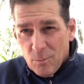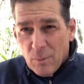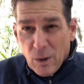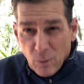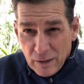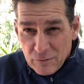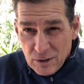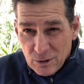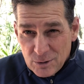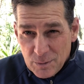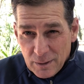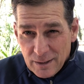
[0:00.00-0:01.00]
My wife
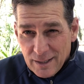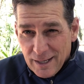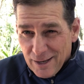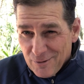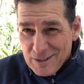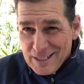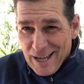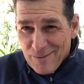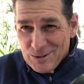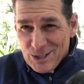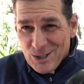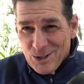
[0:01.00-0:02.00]
kills me every time
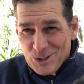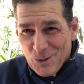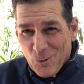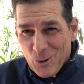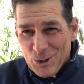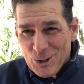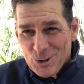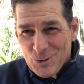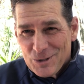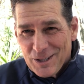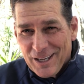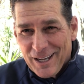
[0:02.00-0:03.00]
she knows I wore these
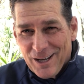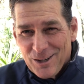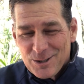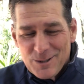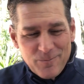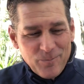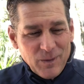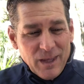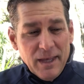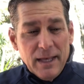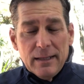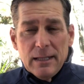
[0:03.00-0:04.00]
shoes in the house.
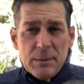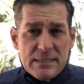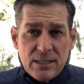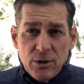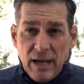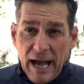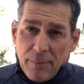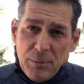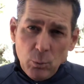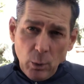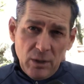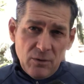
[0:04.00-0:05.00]
Let me tell you, I've
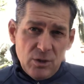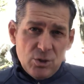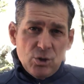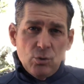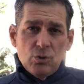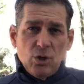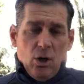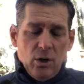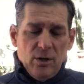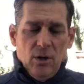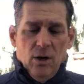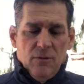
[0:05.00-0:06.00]
been wearing these shoes on
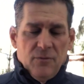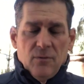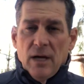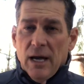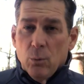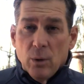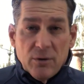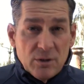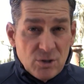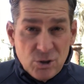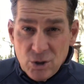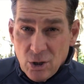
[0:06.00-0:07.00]
and off, whether
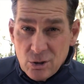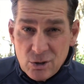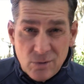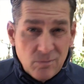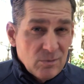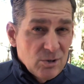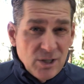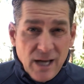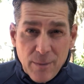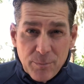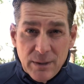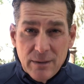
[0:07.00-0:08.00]
it's church,
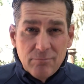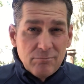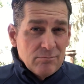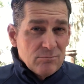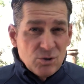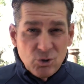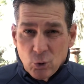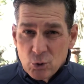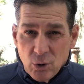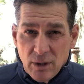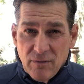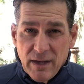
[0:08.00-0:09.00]
shopping,
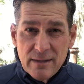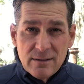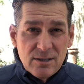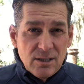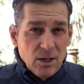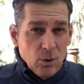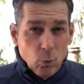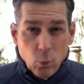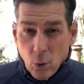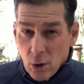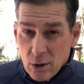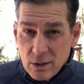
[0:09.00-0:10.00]
social events,
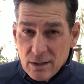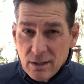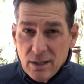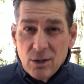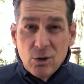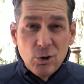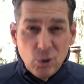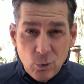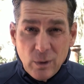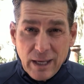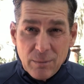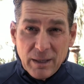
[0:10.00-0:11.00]
work, you
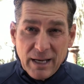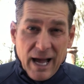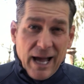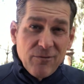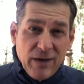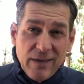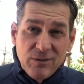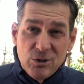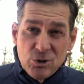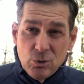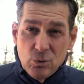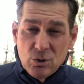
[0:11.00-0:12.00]
name it. I've had
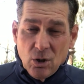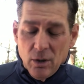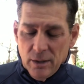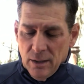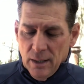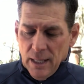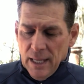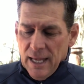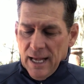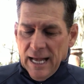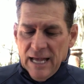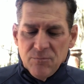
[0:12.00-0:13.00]
these shoes on.
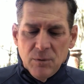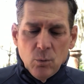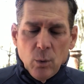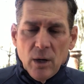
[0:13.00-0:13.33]
I've been